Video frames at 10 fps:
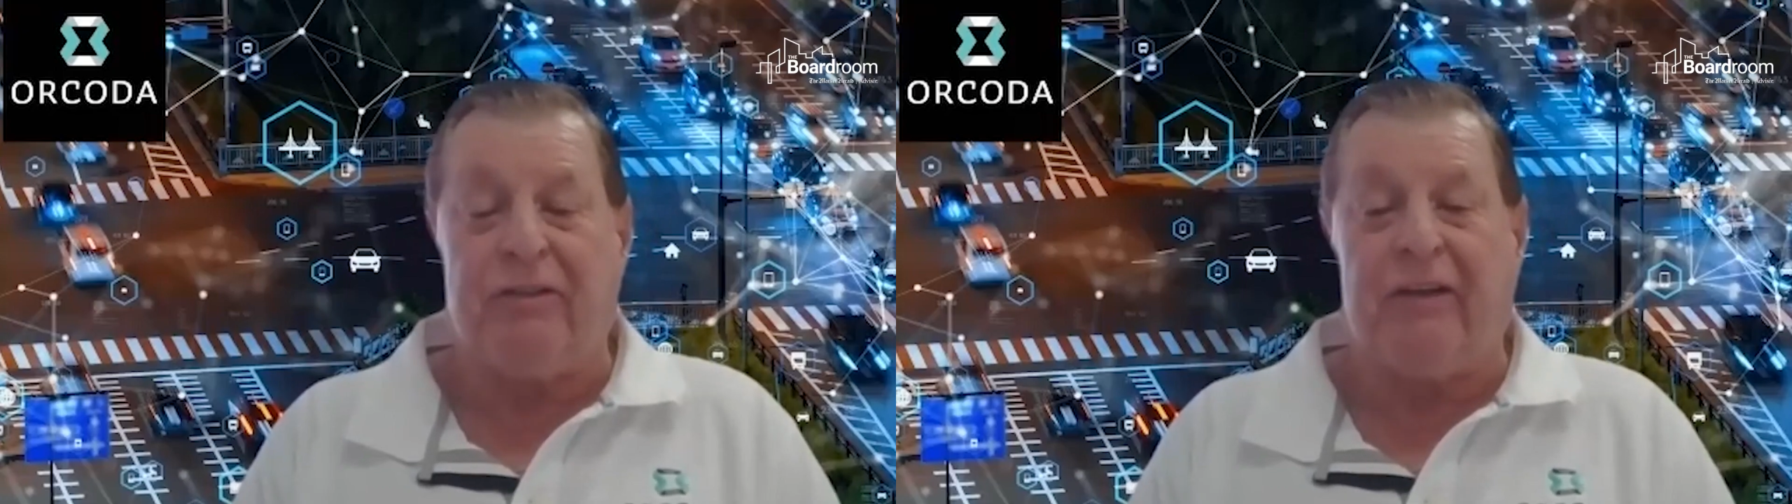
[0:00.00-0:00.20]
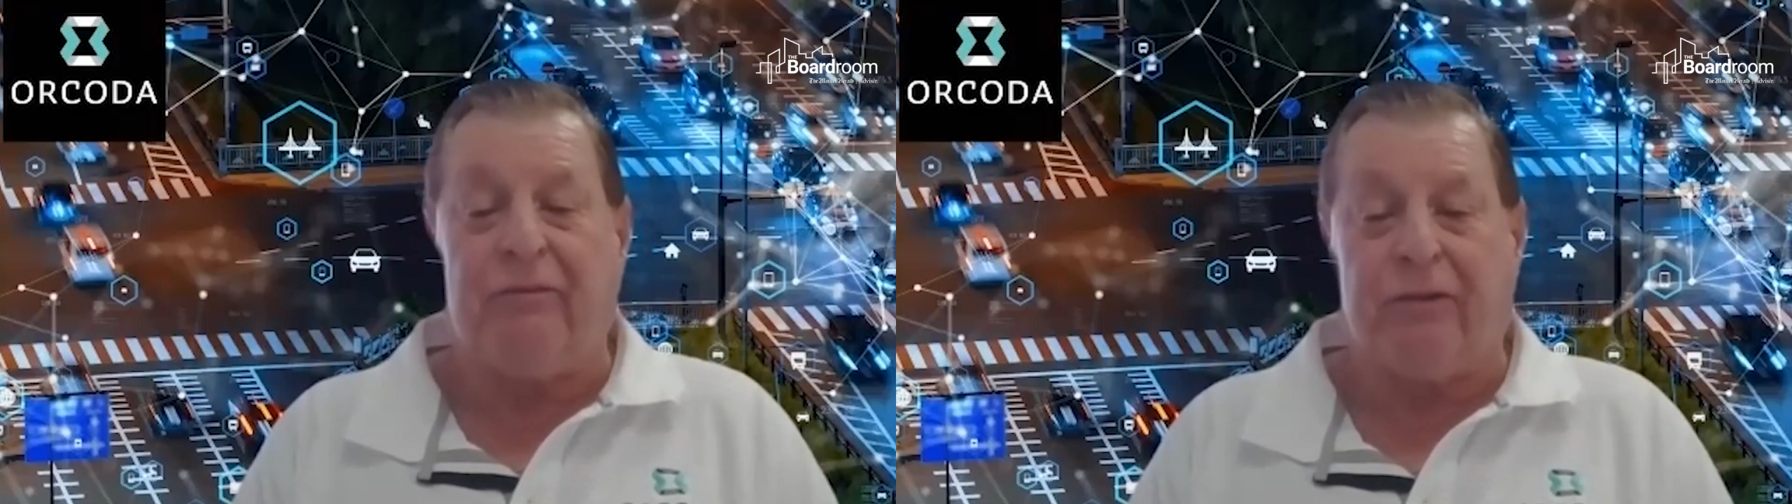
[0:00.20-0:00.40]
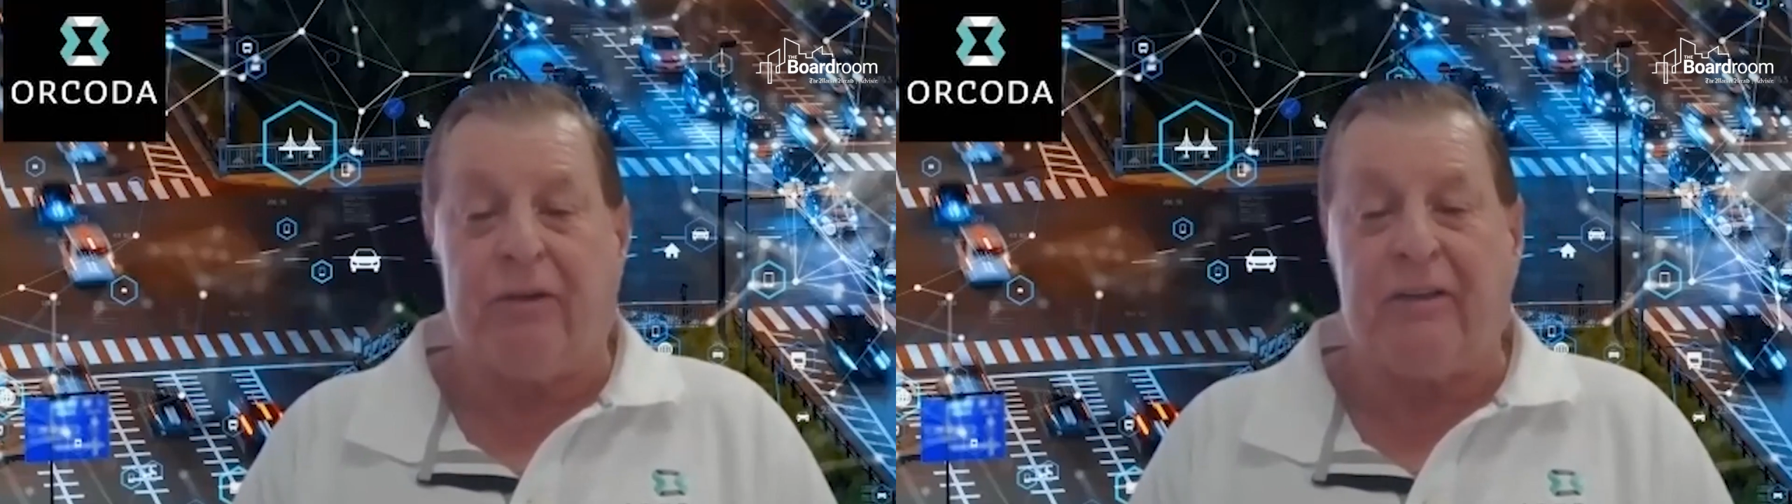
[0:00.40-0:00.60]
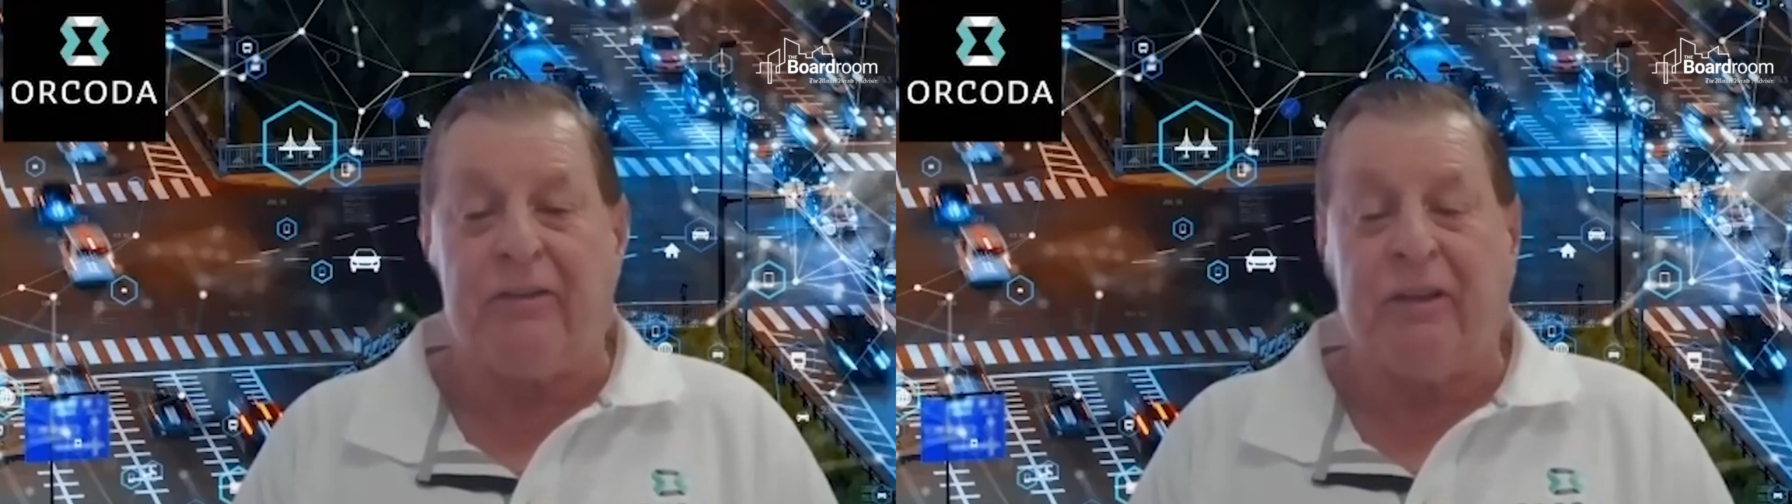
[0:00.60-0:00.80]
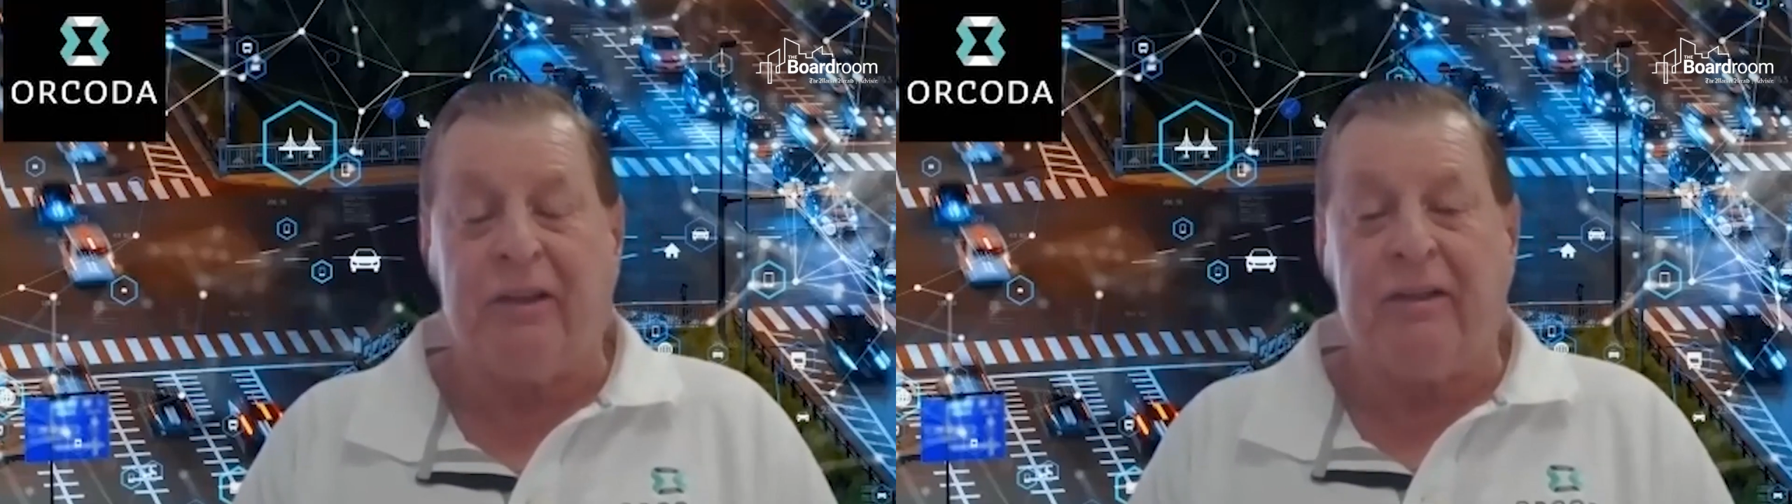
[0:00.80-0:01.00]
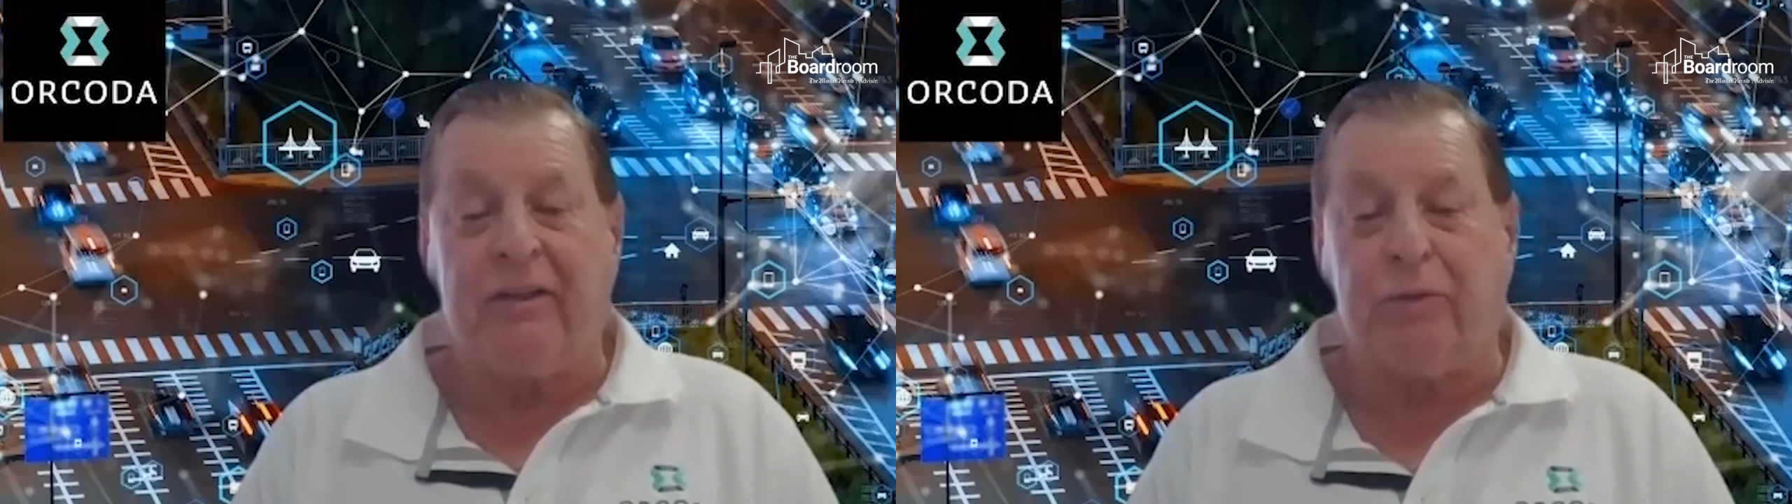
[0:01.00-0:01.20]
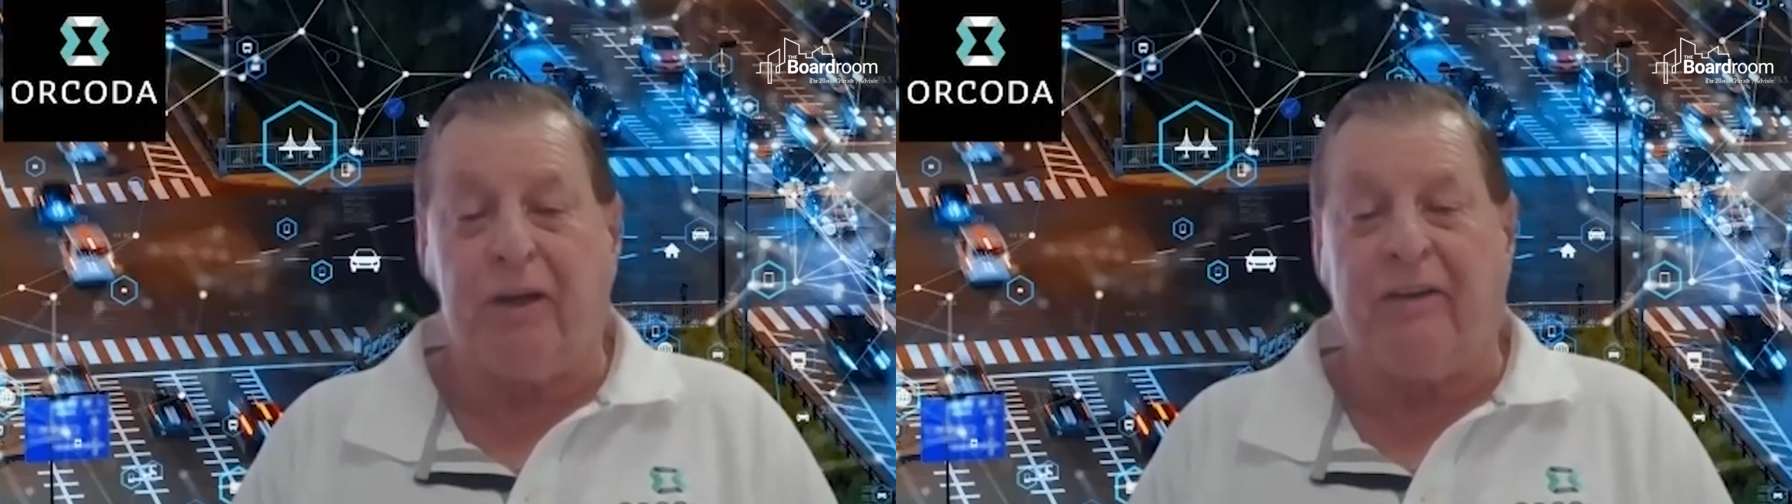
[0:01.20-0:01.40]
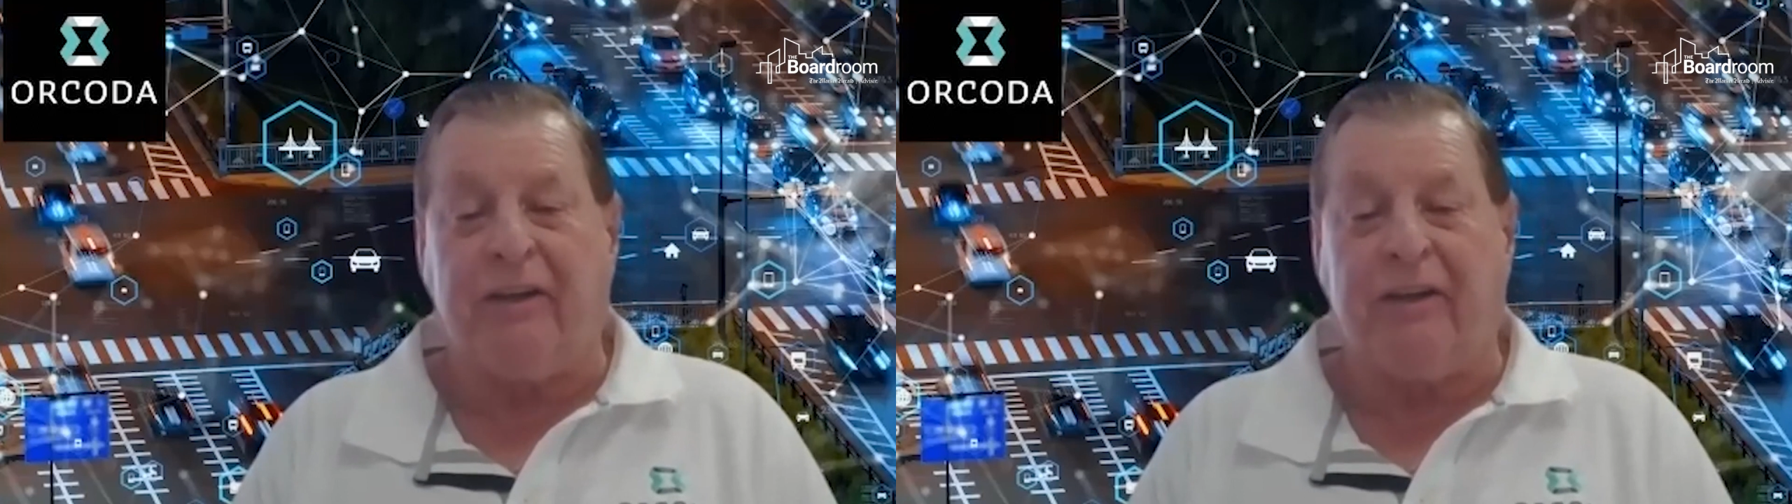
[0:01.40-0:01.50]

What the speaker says: that for us as well.